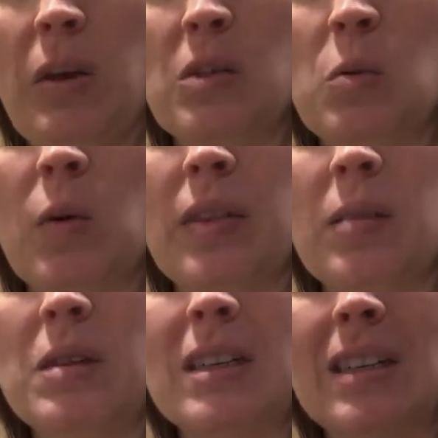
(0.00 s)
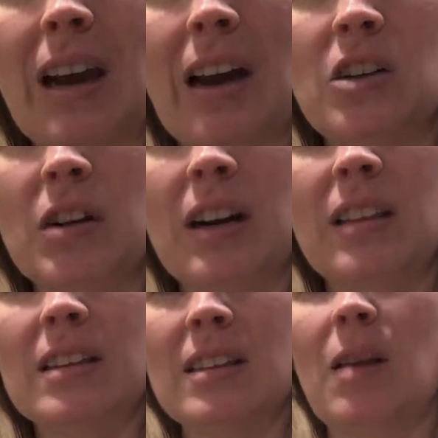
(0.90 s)
because we want them to dehydrate
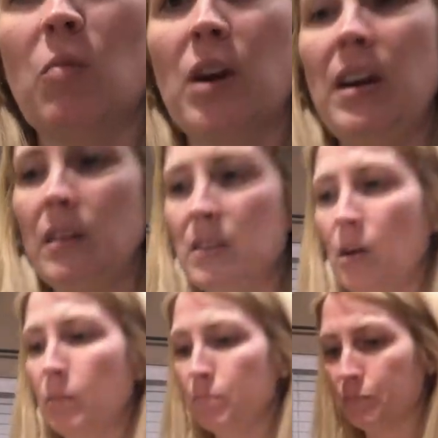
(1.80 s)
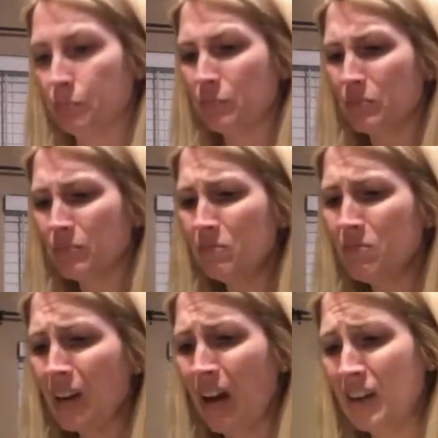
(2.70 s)
at the same rate. So
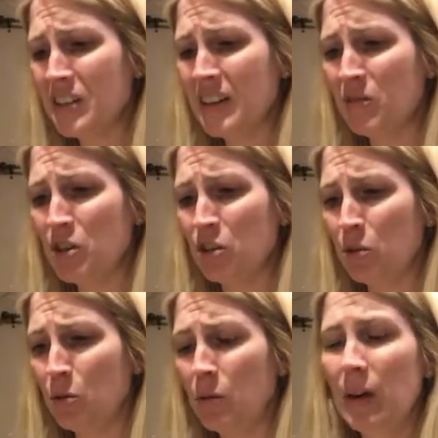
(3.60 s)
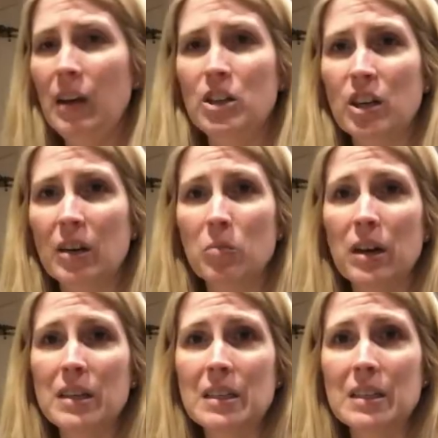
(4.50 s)
I just have two chicken
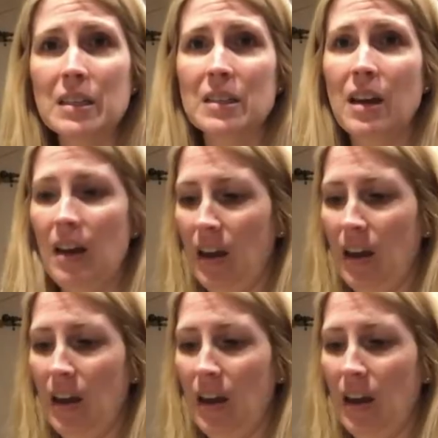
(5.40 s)
breasts